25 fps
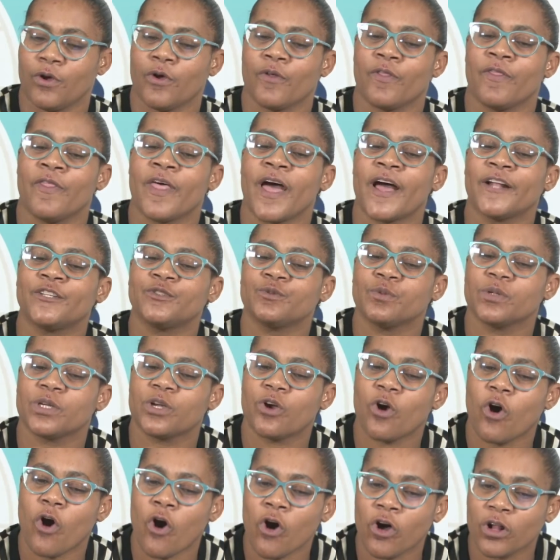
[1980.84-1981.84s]
that we
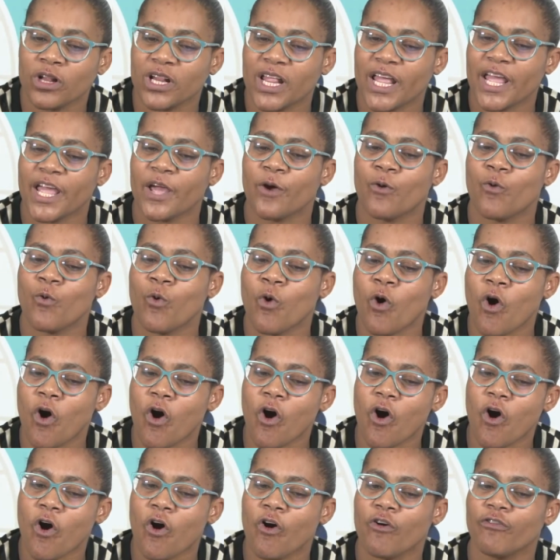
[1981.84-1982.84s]
call a
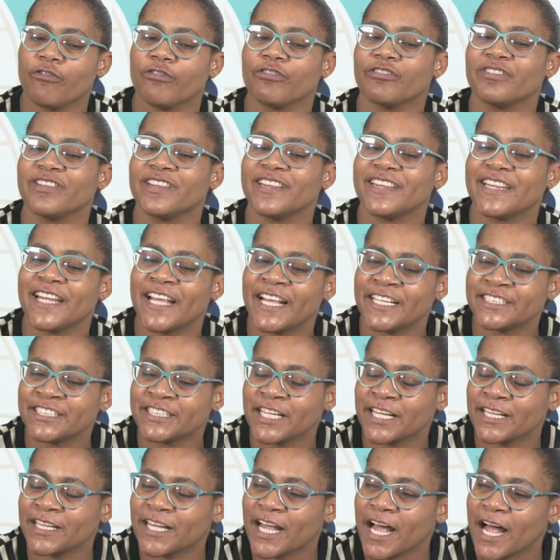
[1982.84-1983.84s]
war of
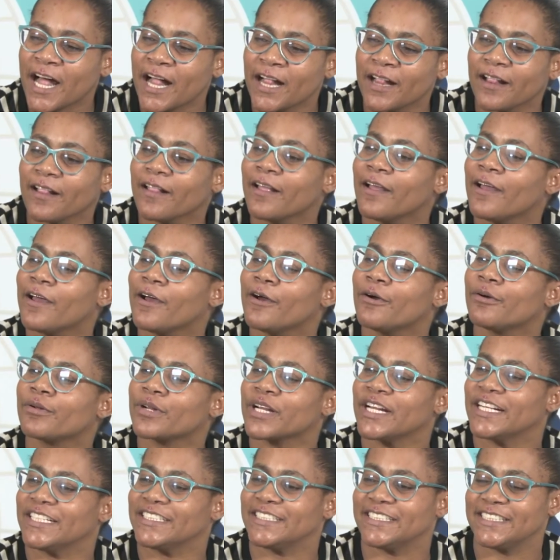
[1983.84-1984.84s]
national
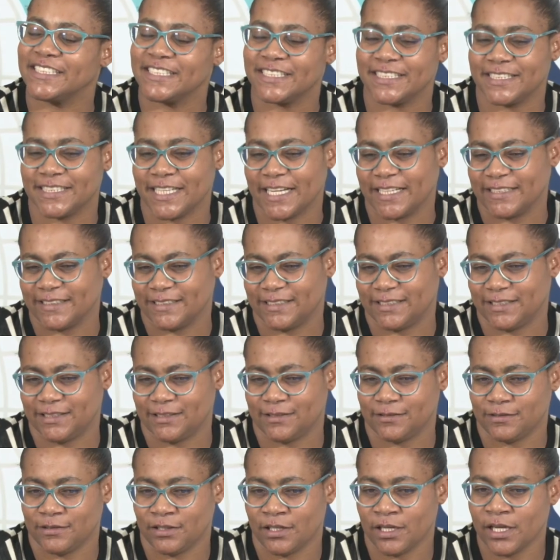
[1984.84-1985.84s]
resistance.
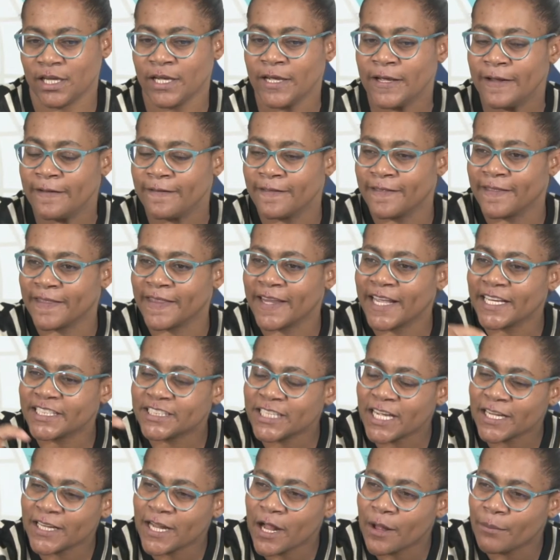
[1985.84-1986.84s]

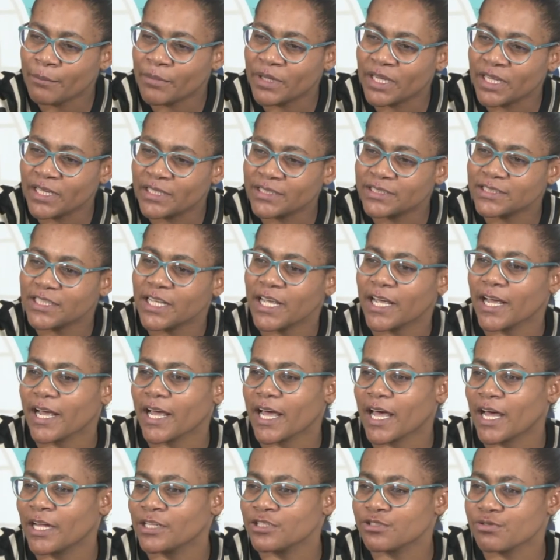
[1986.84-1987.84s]
National means
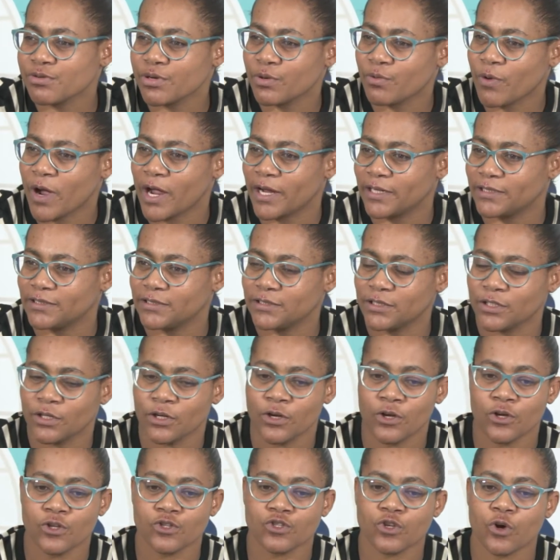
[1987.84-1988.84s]
countrywide.
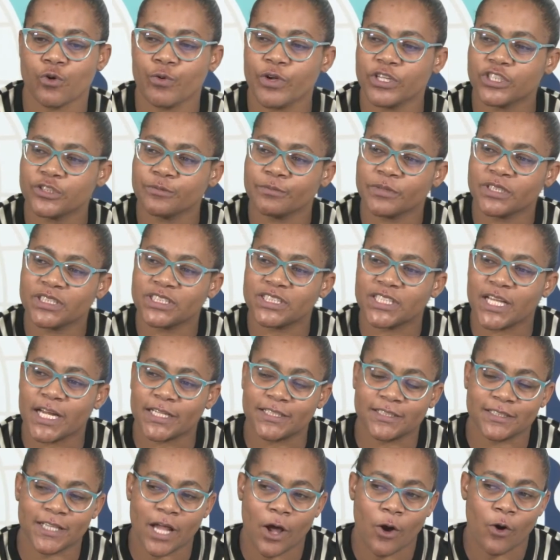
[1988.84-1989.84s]
So which means
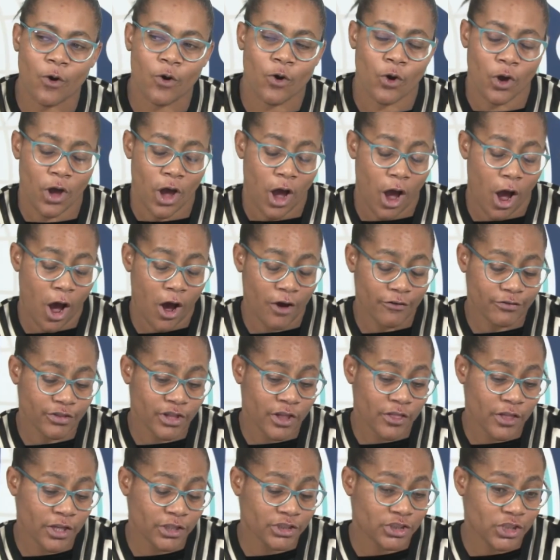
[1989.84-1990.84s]
that now,
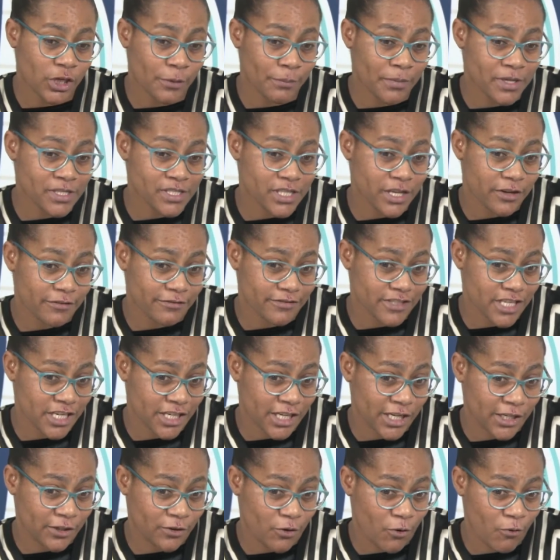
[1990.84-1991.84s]
after the Germans have
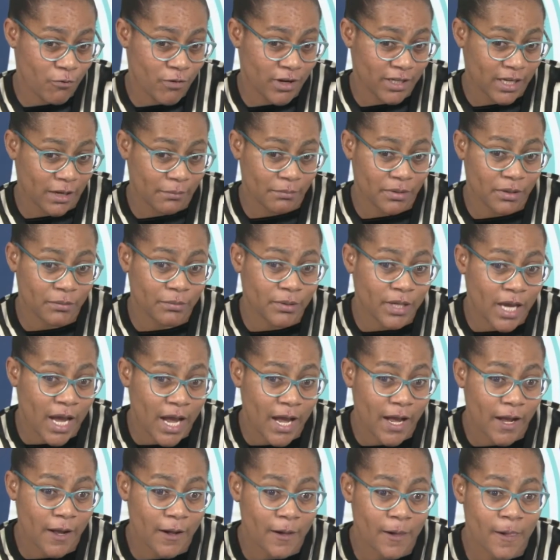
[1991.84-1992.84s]
taken over
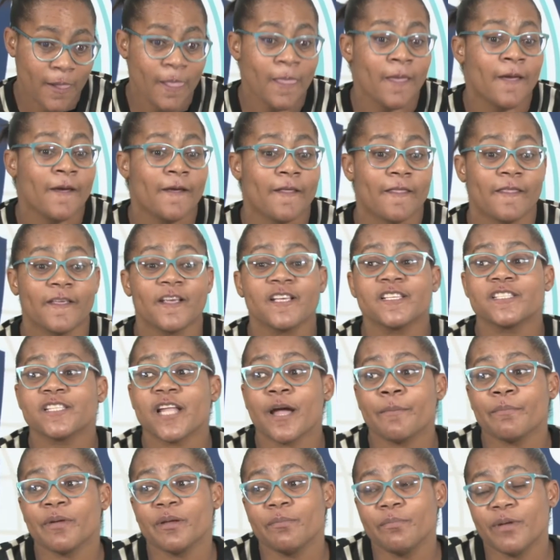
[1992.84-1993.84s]
Namibia, these
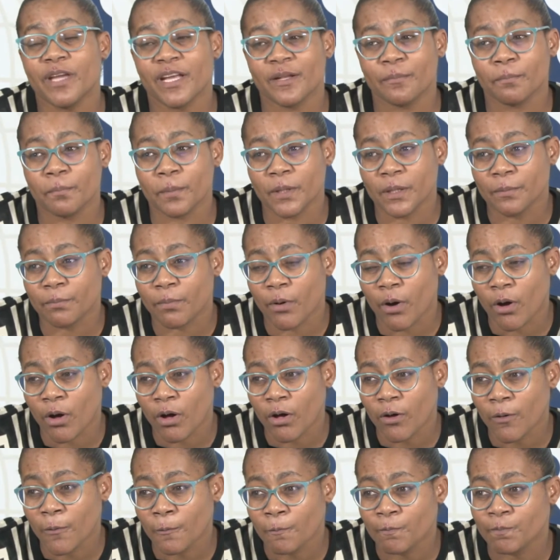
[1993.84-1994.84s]
Namibian
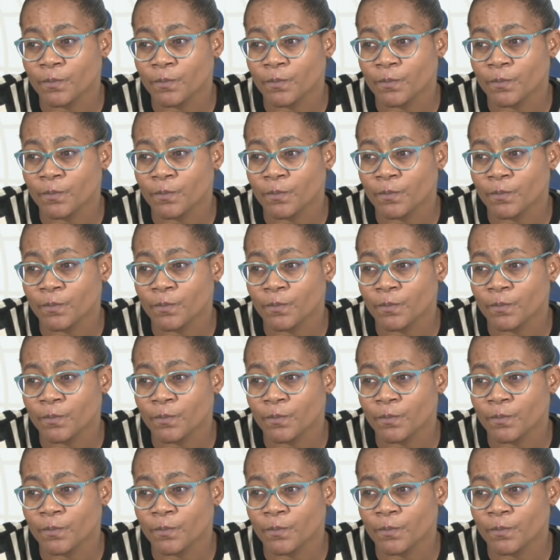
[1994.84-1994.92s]
people